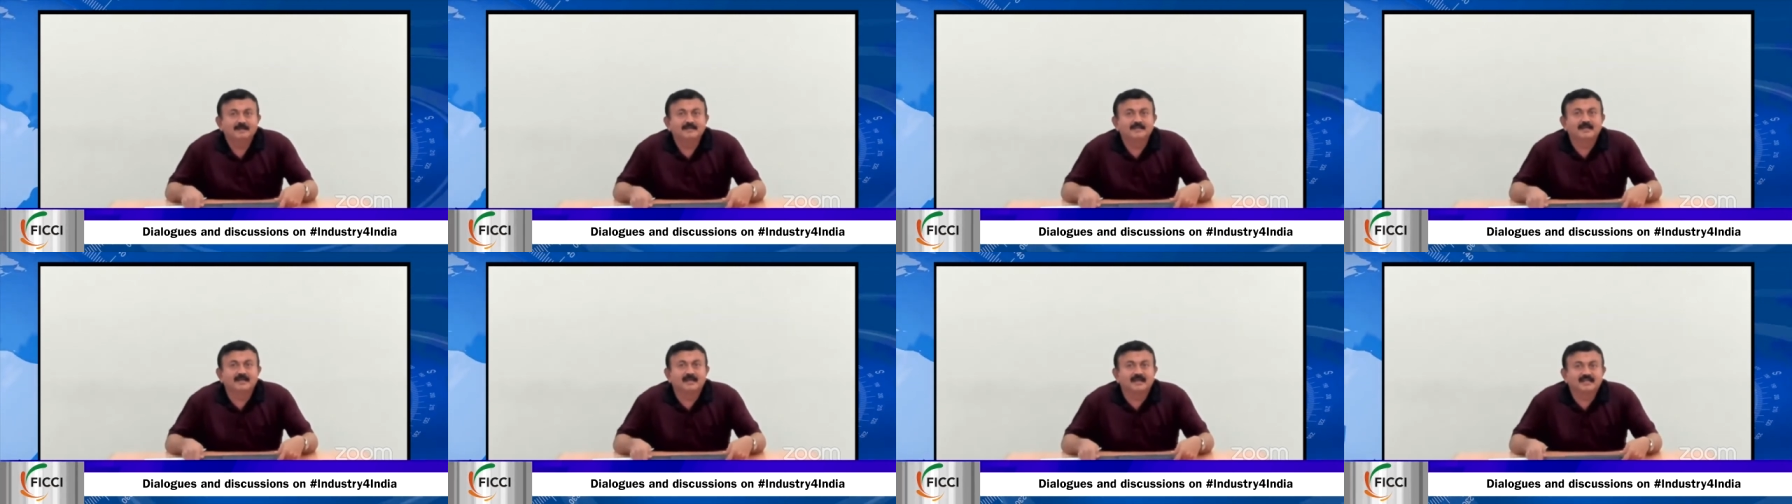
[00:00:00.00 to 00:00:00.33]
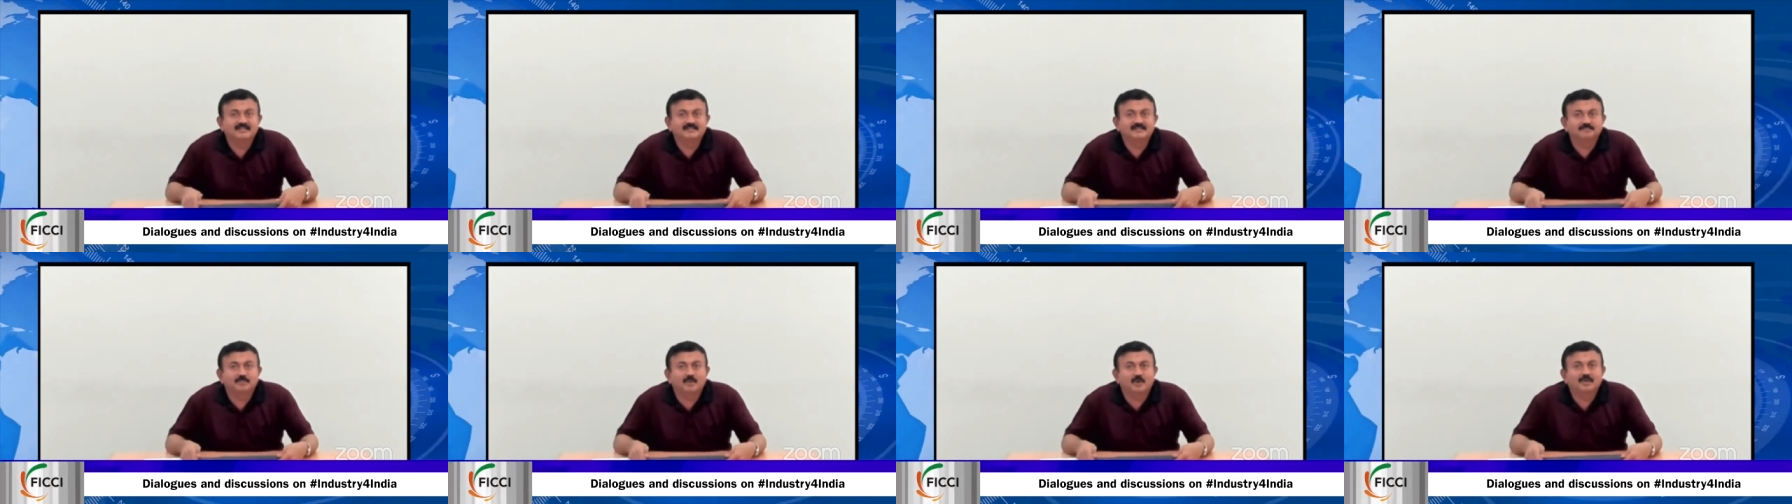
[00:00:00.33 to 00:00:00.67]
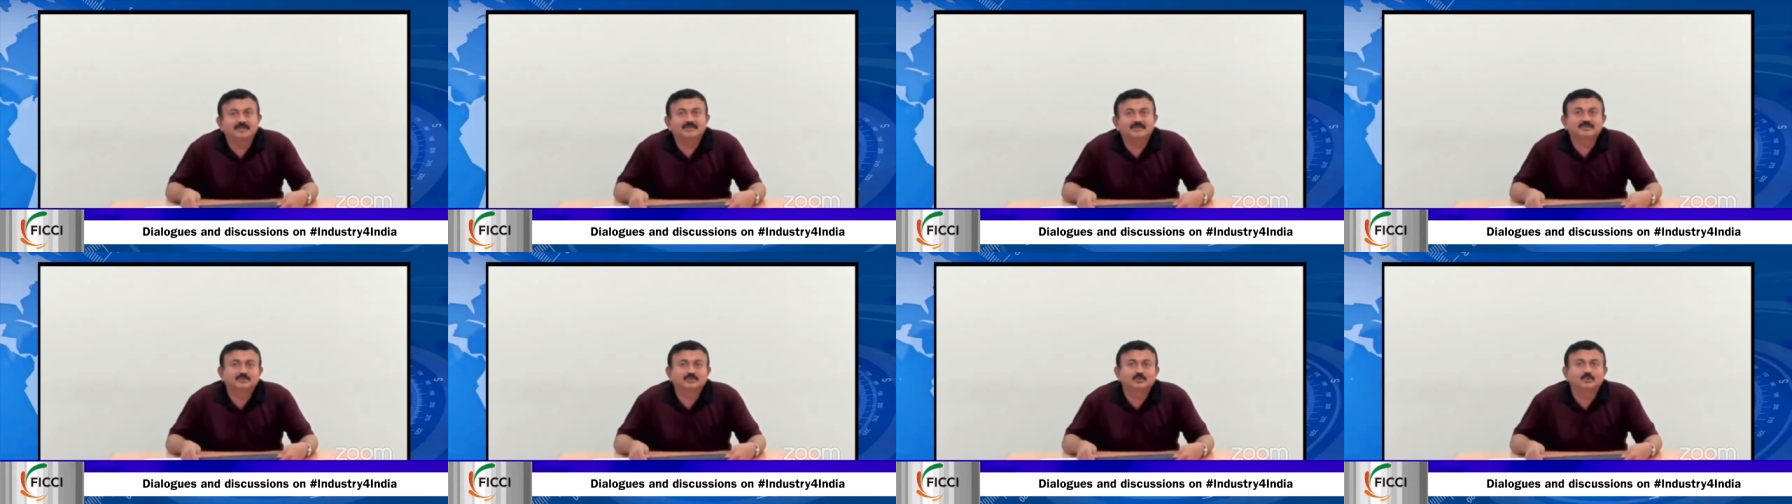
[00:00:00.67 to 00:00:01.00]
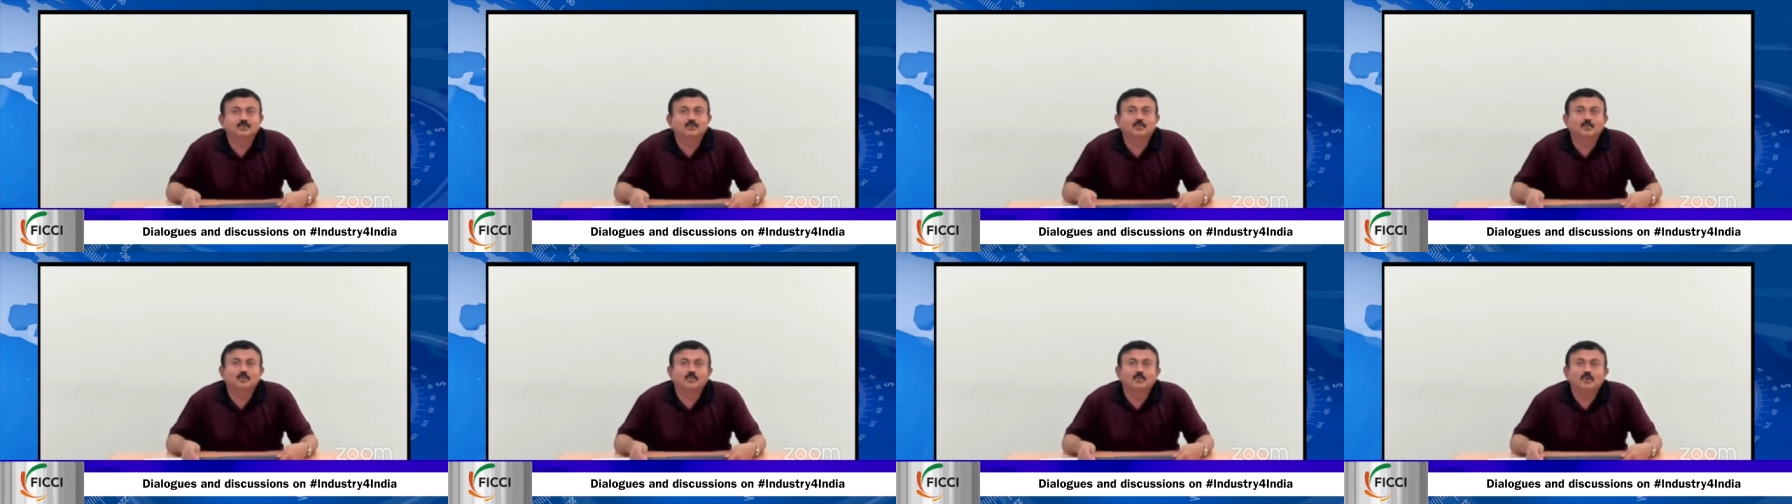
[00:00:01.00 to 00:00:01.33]
The response
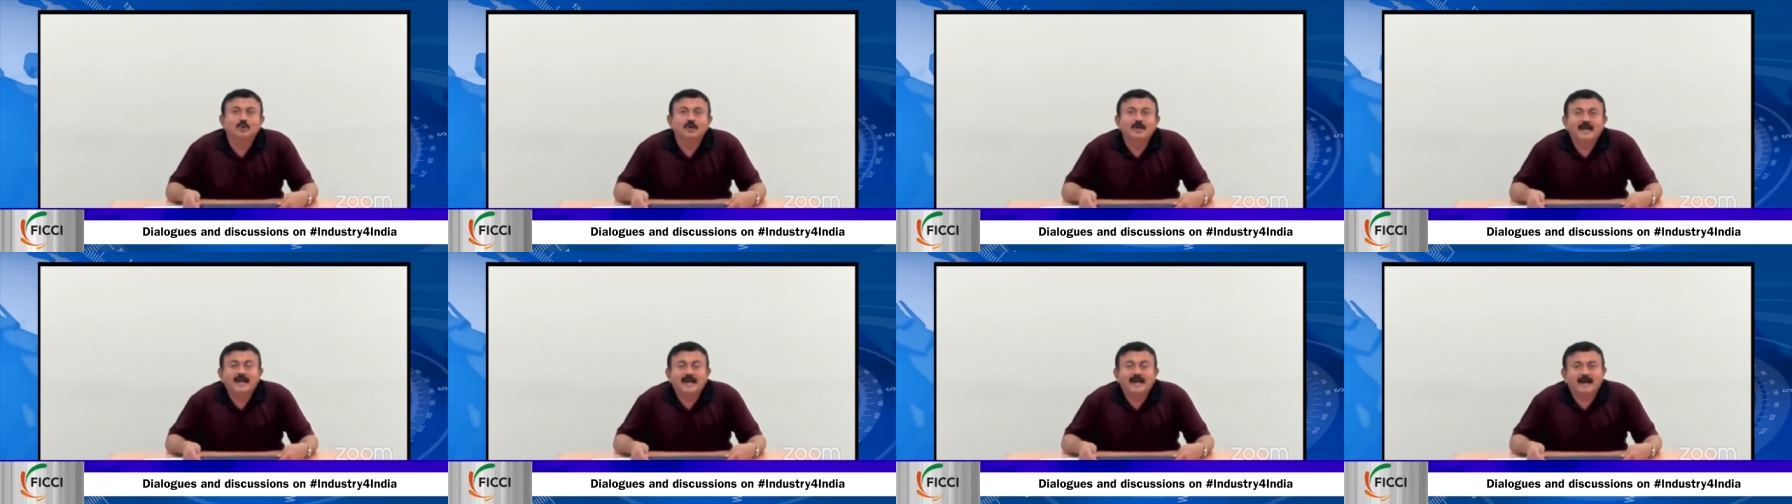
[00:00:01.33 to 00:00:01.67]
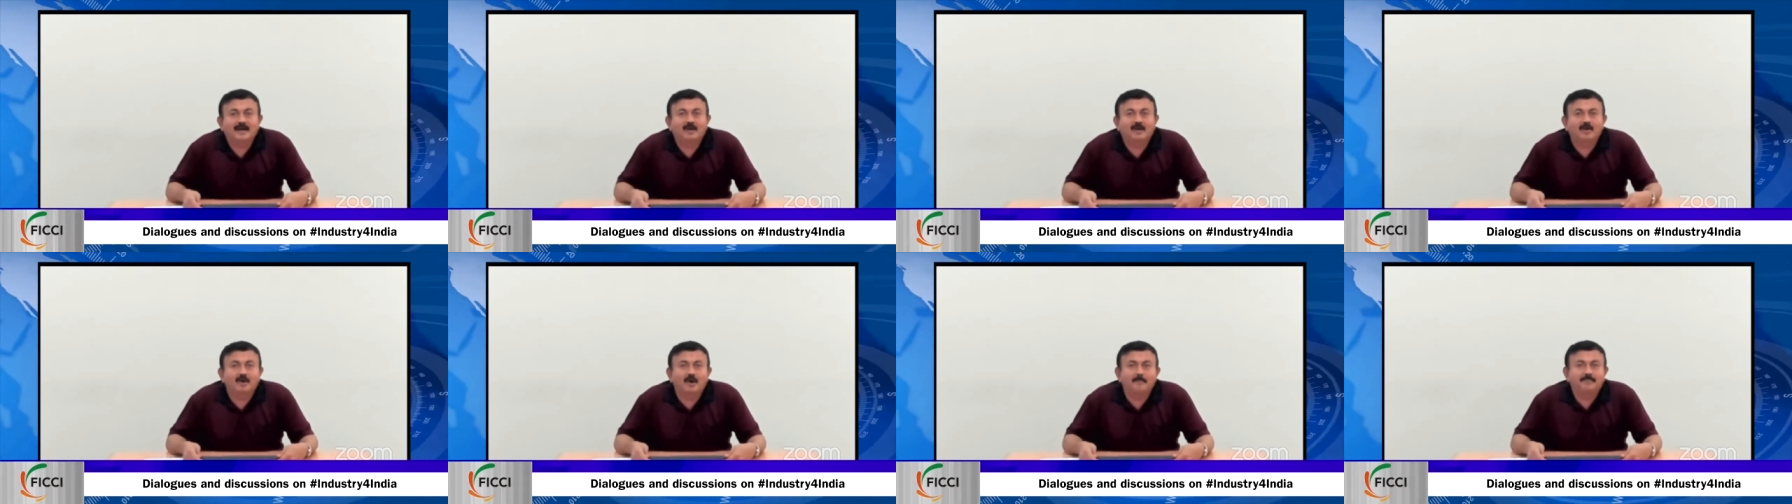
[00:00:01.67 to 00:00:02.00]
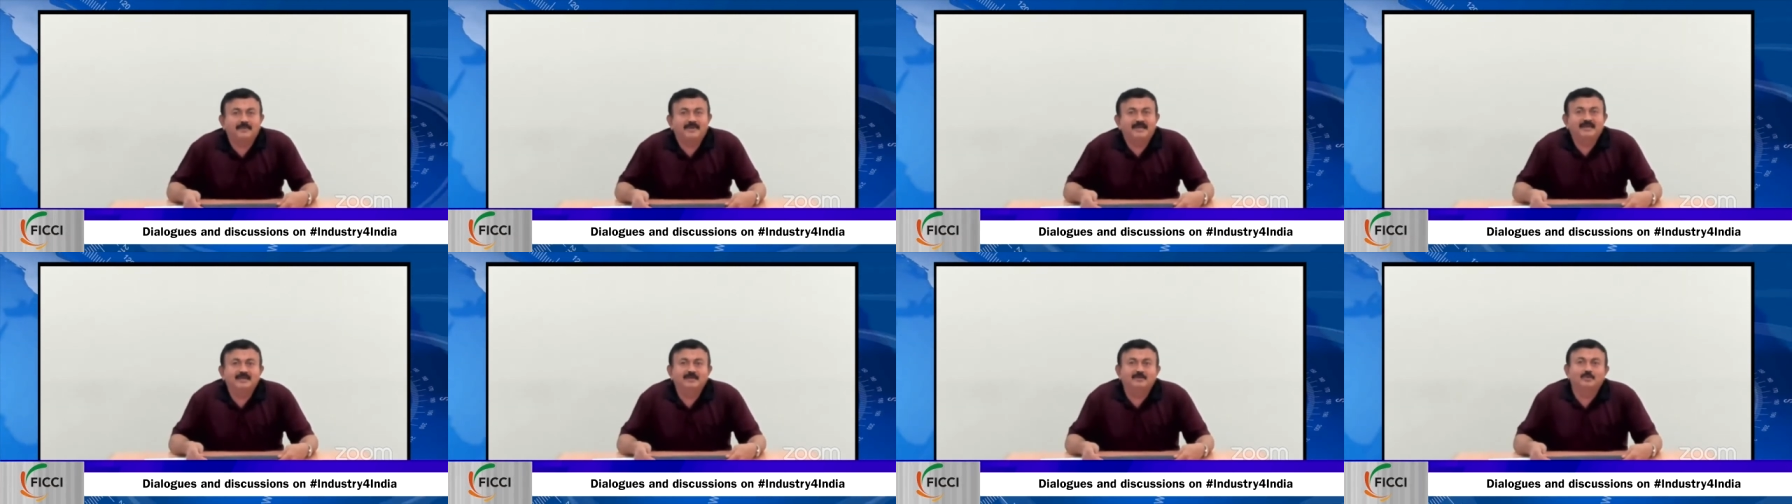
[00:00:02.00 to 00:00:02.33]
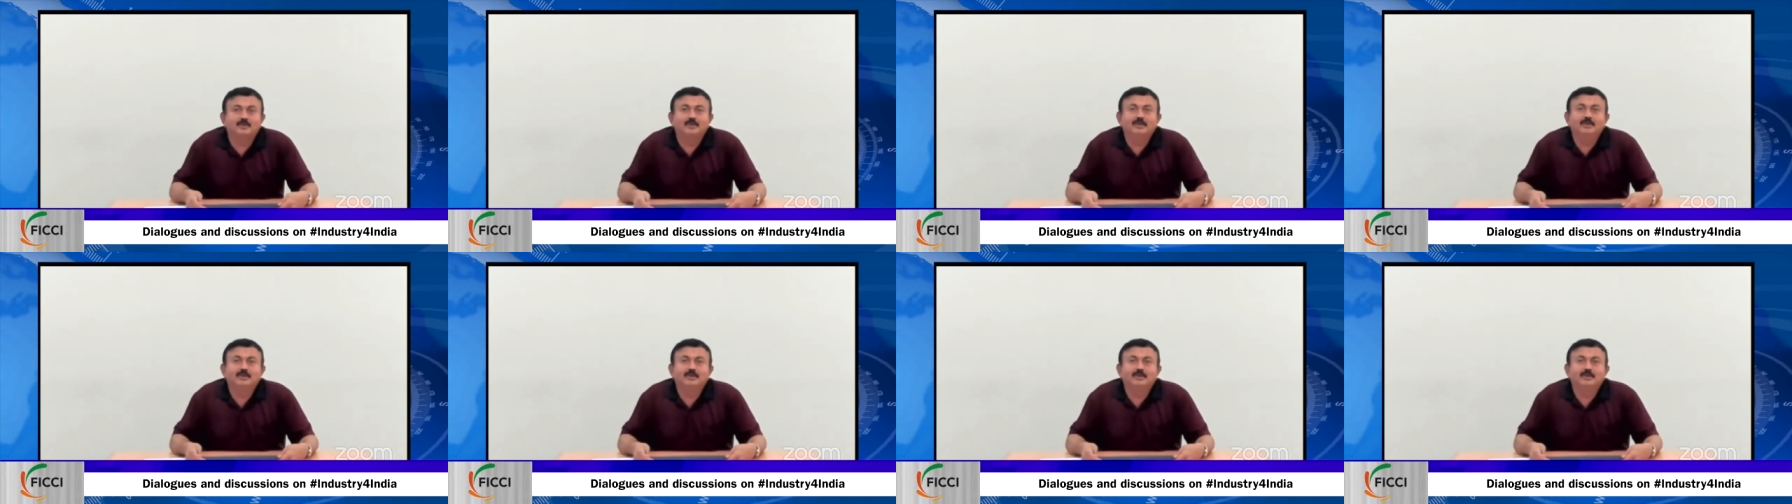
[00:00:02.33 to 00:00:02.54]
to adopting to